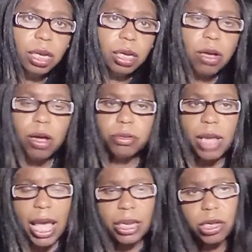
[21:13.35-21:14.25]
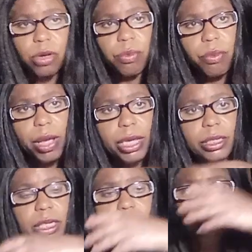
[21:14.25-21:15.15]
God know how to create
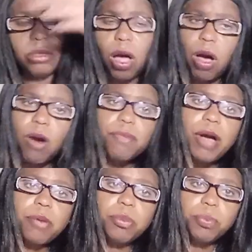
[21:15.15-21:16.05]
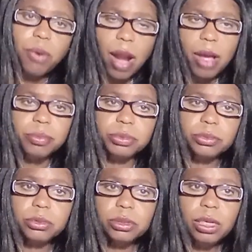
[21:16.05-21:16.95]
and solve our
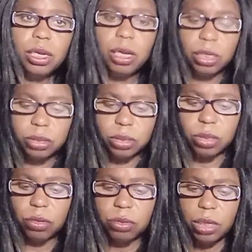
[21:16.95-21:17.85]
problem.